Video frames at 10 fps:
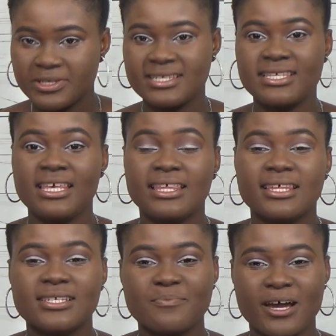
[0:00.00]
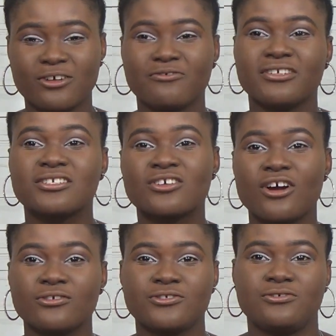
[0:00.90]
see this part of this
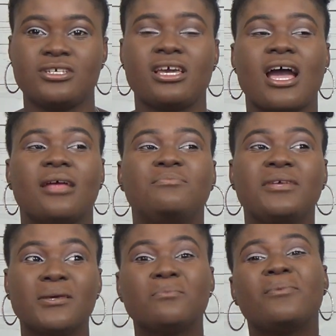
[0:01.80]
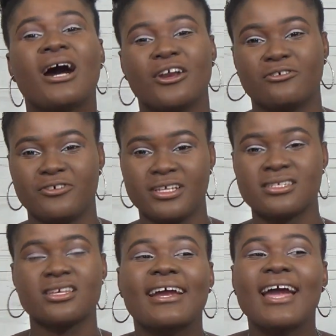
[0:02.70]
country and be a part of
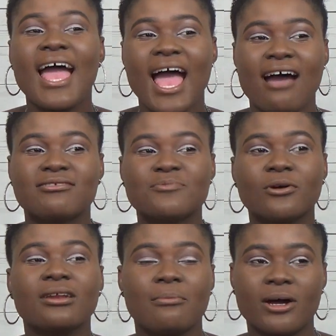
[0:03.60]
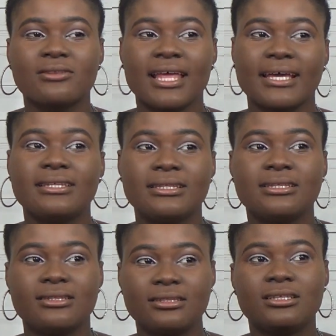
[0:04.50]
it. I've spoken about like
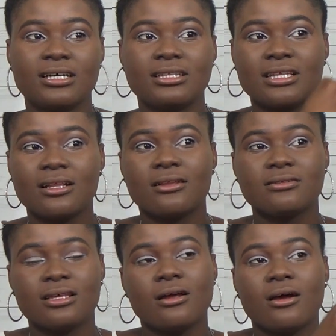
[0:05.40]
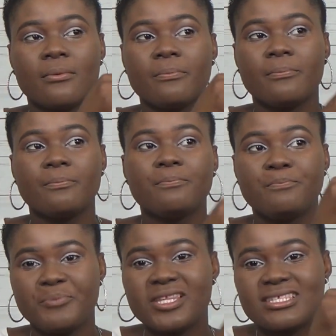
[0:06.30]
the
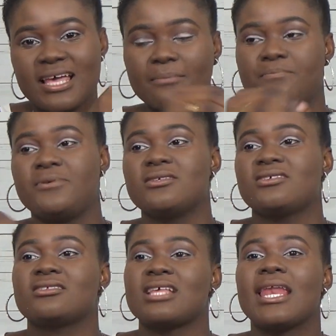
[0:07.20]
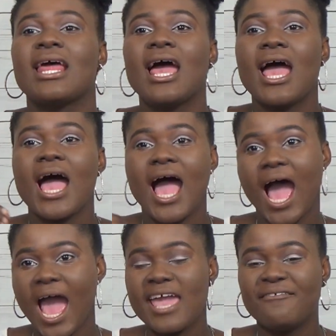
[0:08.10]
bits and pieces that
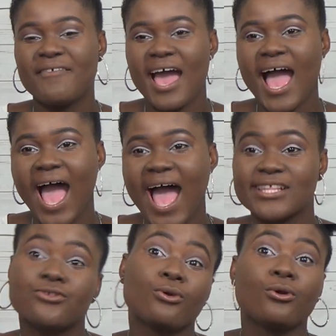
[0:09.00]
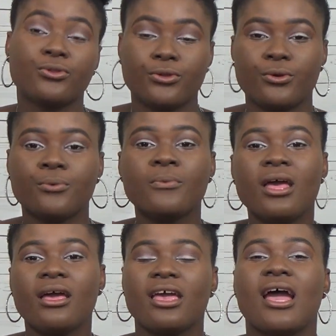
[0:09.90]
I've had to go through,
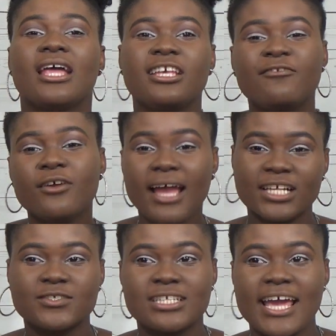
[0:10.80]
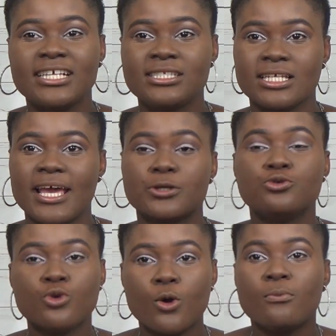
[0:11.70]
and if you guys would like to
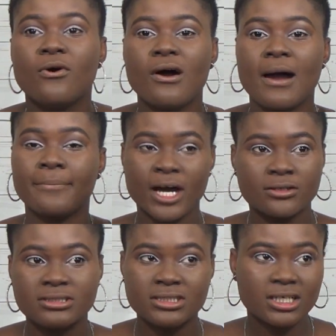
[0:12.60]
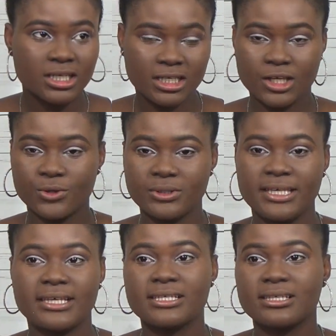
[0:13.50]
like know more about, you know,
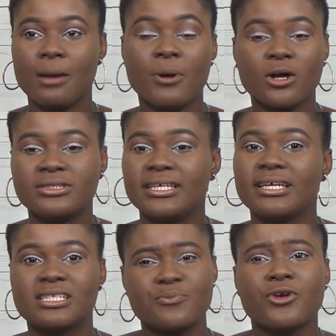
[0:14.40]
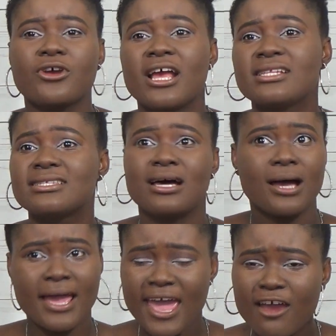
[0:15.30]
about the experience,
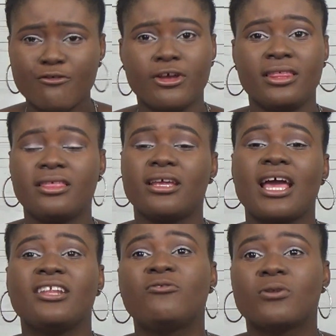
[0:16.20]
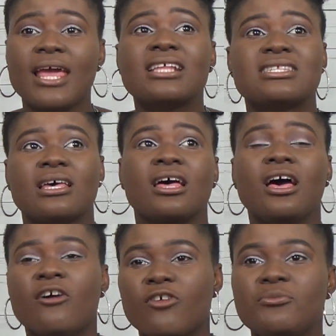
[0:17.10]
everything, and if you'd like
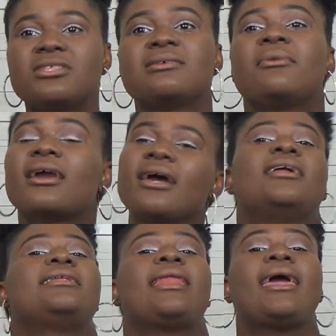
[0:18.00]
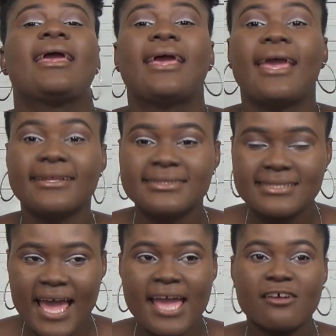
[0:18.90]
for me to make an
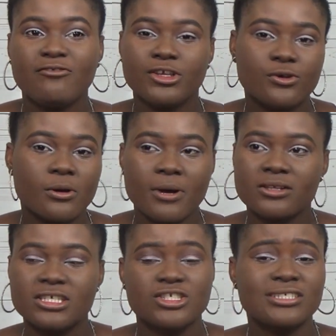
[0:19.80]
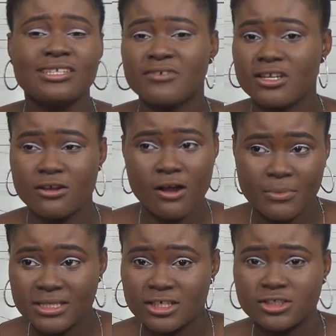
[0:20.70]
entire video about it, just leave it in the
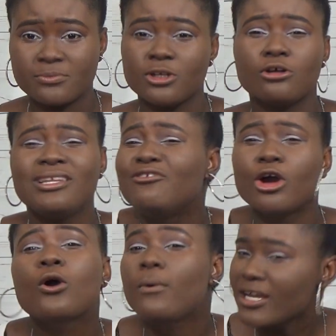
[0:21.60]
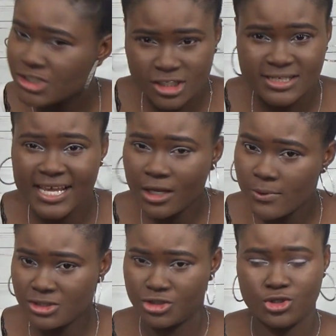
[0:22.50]
comment section below. Leave your questions, any
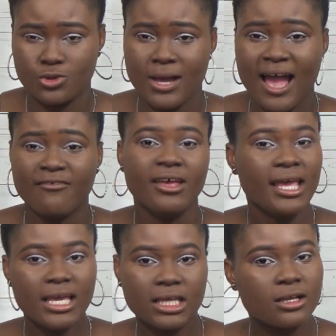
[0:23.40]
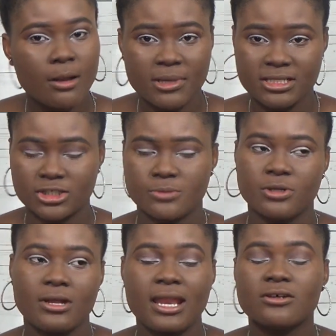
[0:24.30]
questions you have, in the comment
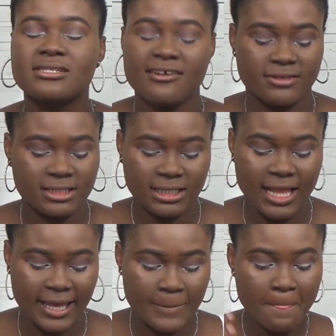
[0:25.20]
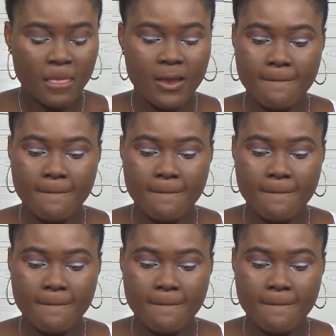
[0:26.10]
section below, and I'll definitely like